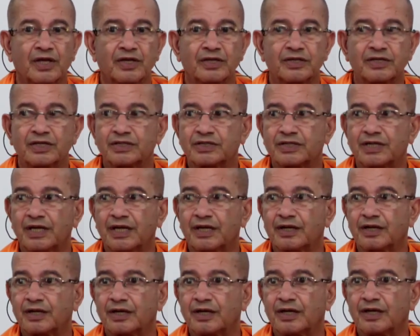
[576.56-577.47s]
Just like
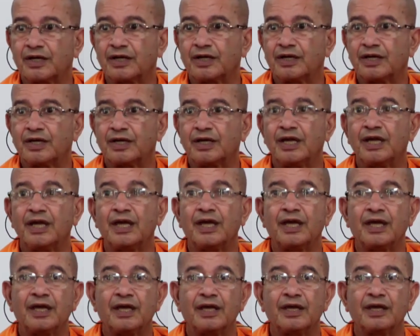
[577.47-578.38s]

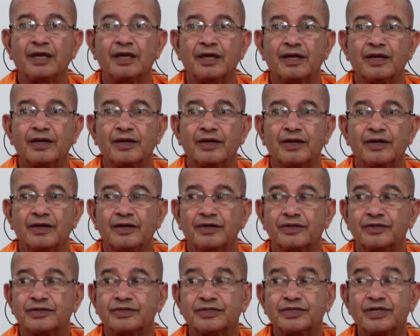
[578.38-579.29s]
a
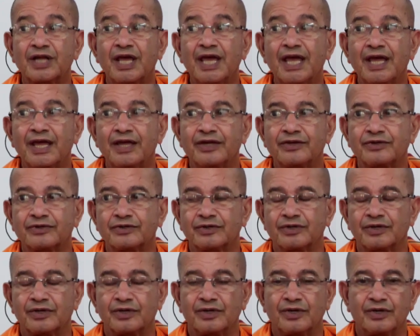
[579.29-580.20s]
stage,
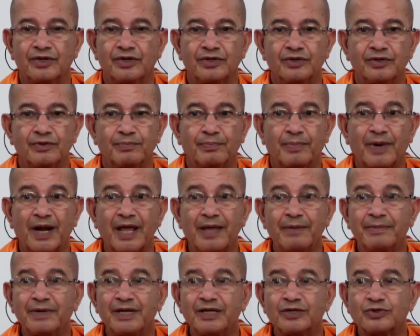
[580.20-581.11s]

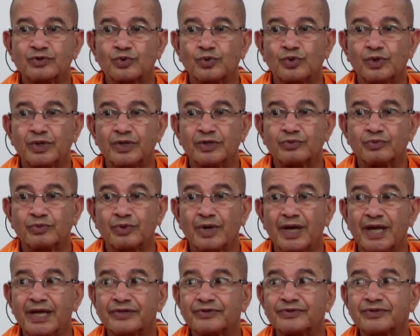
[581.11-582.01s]
primary school is
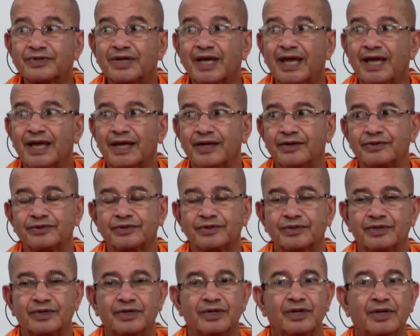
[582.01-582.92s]
a stage,
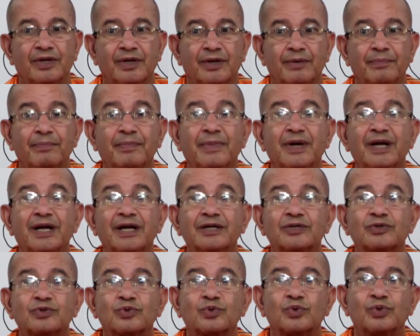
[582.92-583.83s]
middle
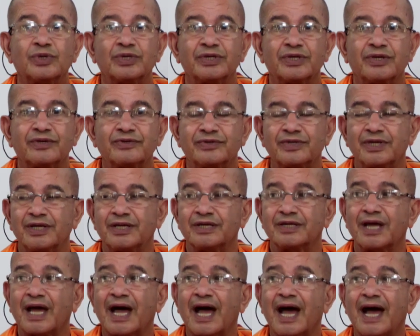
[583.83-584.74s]
school is a stage,
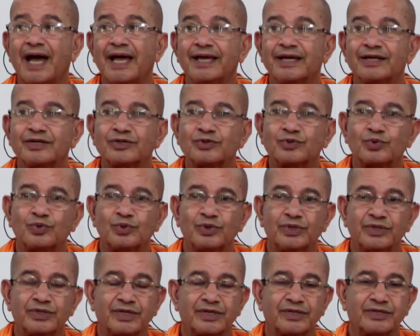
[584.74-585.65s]
higher school
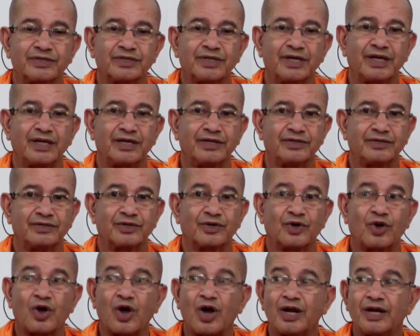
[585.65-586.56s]
is a stage,
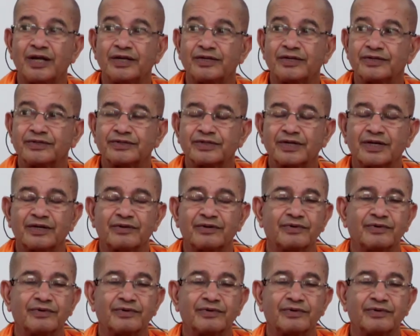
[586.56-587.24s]
college is a stage.